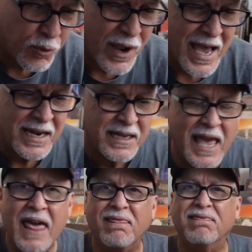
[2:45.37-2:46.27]
Brad
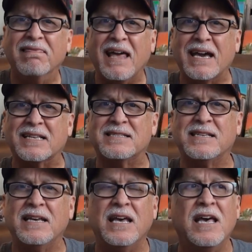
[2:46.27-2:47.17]
and Lex,
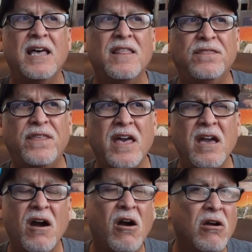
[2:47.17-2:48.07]

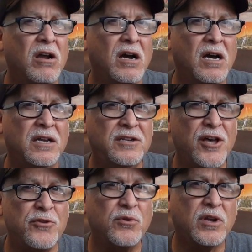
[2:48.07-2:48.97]
they are
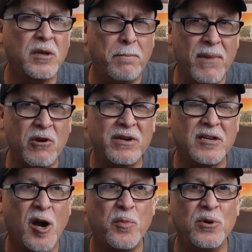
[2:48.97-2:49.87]
another married
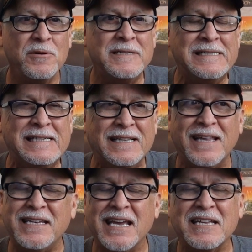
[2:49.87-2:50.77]
couple.
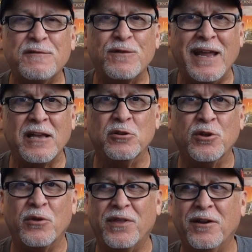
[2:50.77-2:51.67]
They take a different angle
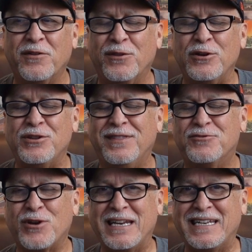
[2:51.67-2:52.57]
though. They're, they
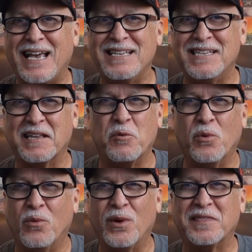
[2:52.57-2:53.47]
try to dissect
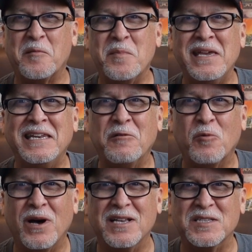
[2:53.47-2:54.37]
what the meaning
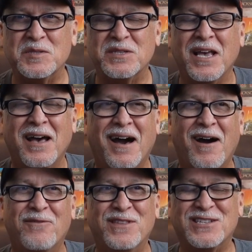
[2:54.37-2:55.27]
was
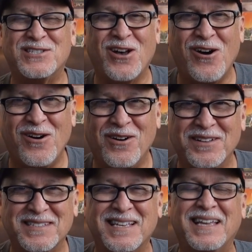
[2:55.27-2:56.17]
of the
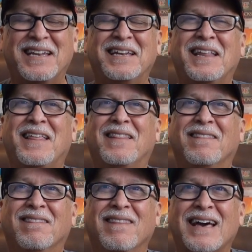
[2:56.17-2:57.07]
songs. And
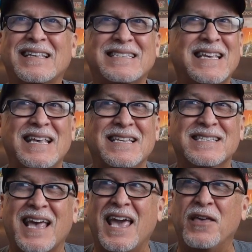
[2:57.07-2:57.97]
Lex
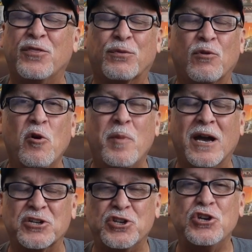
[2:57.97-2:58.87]
is a
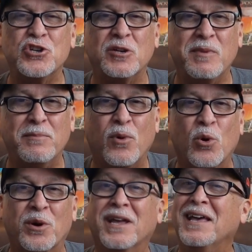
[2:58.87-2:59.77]
throwback. She should have been
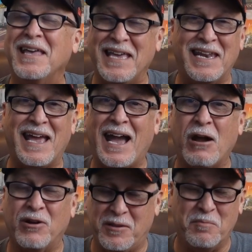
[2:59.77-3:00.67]
born in
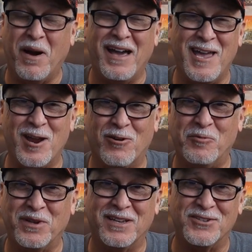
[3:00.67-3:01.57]
our in my era
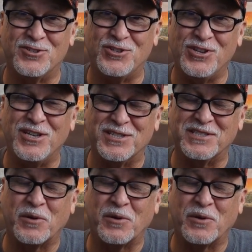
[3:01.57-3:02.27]
because she is